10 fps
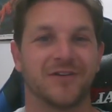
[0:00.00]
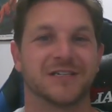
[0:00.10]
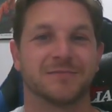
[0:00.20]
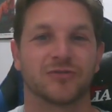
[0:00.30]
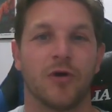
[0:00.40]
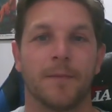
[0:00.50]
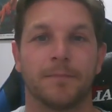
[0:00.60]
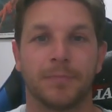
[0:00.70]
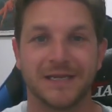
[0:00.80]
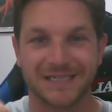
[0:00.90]

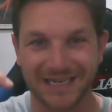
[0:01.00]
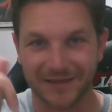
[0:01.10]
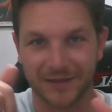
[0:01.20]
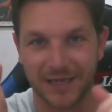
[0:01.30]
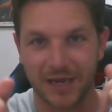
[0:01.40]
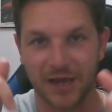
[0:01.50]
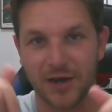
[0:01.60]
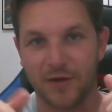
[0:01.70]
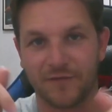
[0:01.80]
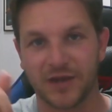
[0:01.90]
subscribed, please click the
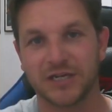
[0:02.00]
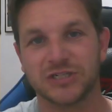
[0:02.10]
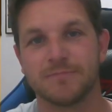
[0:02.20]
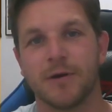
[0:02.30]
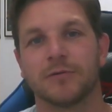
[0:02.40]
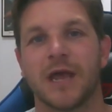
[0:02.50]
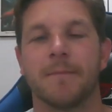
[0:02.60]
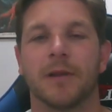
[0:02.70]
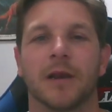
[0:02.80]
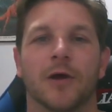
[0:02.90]
notification bell down
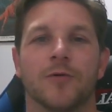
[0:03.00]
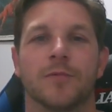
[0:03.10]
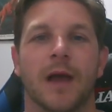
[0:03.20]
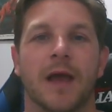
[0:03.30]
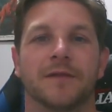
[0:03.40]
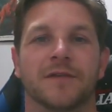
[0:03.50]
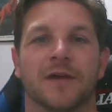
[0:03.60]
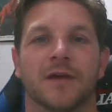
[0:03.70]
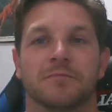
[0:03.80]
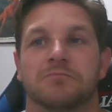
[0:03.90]
below. And
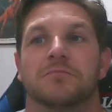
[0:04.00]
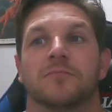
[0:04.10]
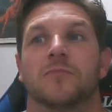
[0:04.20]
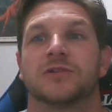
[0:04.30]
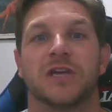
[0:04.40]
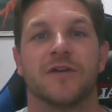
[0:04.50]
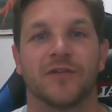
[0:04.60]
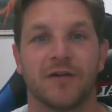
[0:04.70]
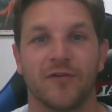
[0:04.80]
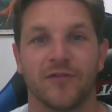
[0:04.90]
we'll see you for
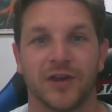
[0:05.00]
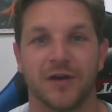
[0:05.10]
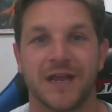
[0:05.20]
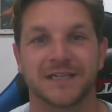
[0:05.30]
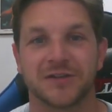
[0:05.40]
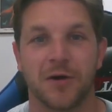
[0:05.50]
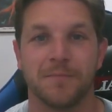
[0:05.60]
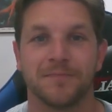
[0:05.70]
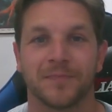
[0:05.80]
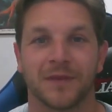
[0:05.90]
another video next time.
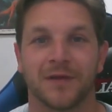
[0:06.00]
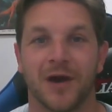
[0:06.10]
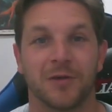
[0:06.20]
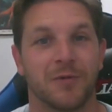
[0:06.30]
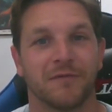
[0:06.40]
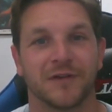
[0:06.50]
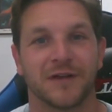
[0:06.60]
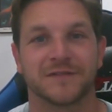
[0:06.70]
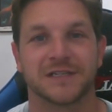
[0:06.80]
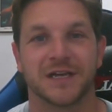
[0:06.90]
Only one thing
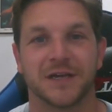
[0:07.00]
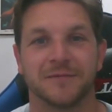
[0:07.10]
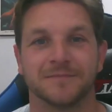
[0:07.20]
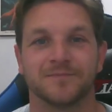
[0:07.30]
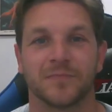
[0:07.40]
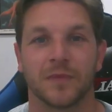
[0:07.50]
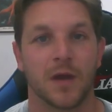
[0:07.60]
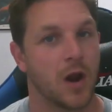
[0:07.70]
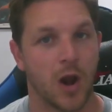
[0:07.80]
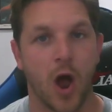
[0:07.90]
left to say.
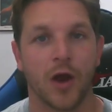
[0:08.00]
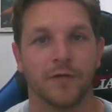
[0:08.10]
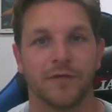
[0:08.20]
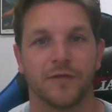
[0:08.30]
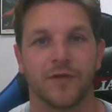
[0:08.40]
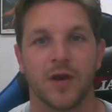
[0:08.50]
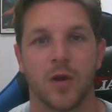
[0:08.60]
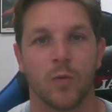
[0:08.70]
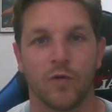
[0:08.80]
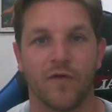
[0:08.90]
Life
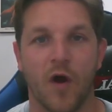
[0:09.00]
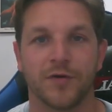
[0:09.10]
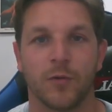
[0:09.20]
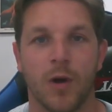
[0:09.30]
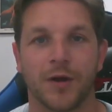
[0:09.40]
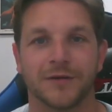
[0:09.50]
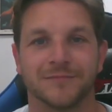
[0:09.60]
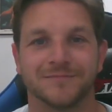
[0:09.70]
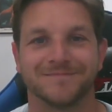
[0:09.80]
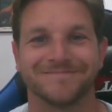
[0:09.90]
will find a way.
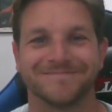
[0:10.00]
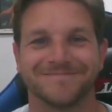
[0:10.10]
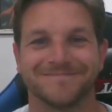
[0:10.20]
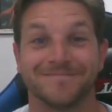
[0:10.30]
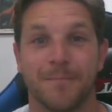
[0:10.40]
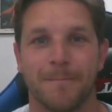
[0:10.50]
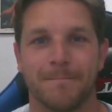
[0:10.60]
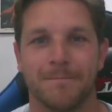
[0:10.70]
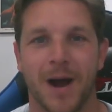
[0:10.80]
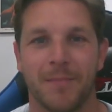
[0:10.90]

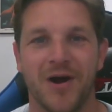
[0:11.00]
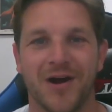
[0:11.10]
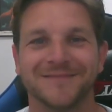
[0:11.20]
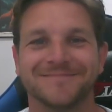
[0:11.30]
Bye-bye.